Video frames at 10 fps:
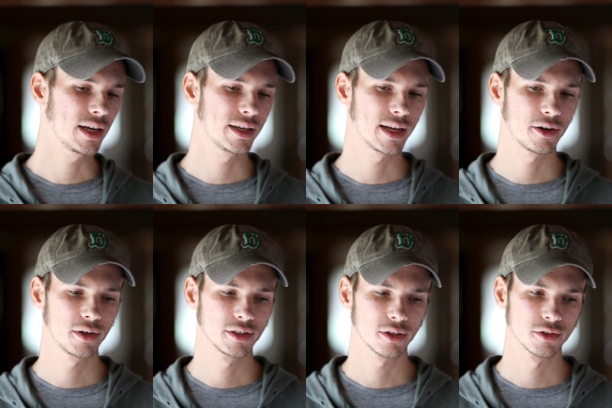And now
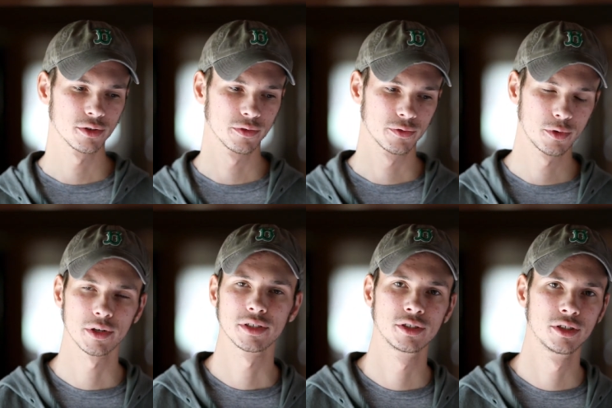it's also, of
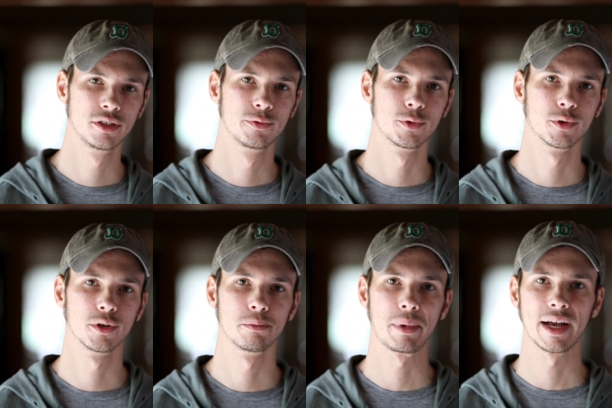course, good
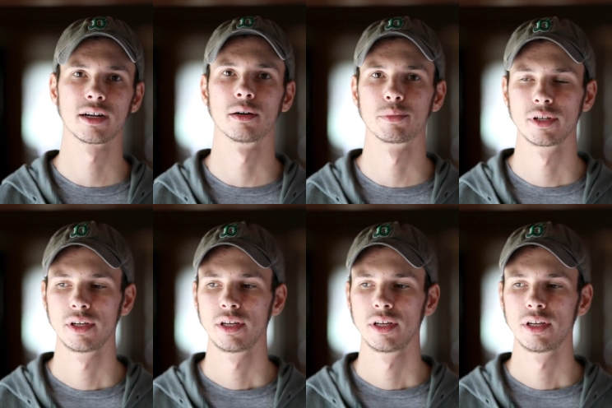for backup.